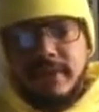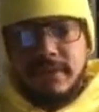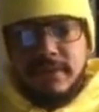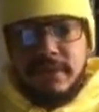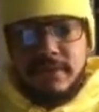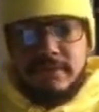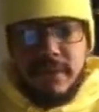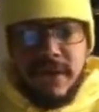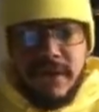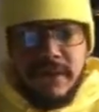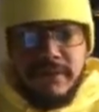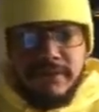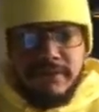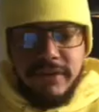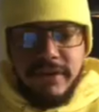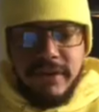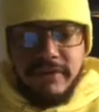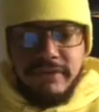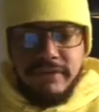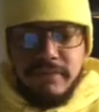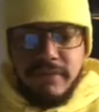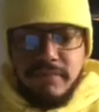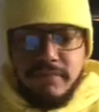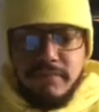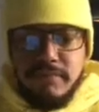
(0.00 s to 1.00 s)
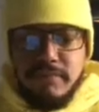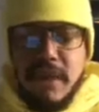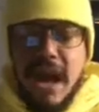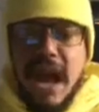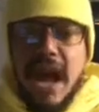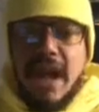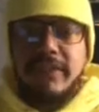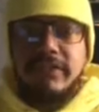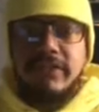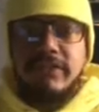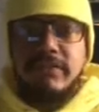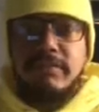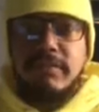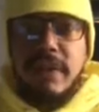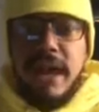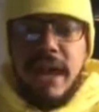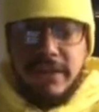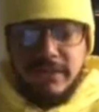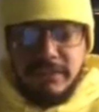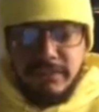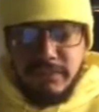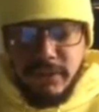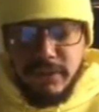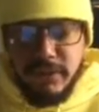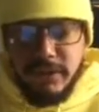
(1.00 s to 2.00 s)
They're benefiting from mass,
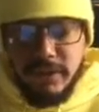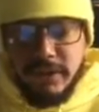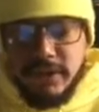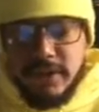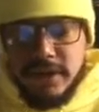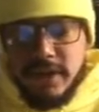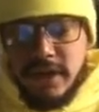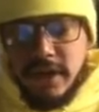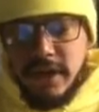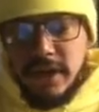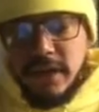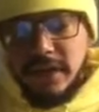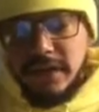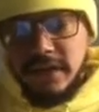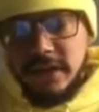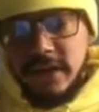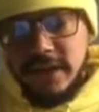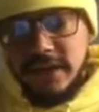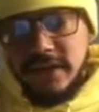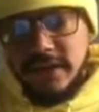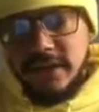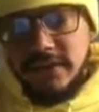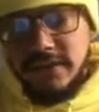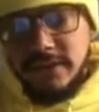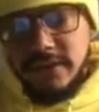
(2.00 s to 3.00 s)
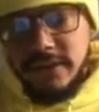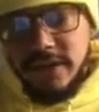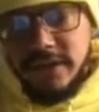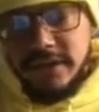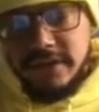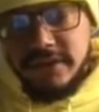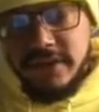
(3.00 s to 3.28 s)
mass murder. And I, I'd give you the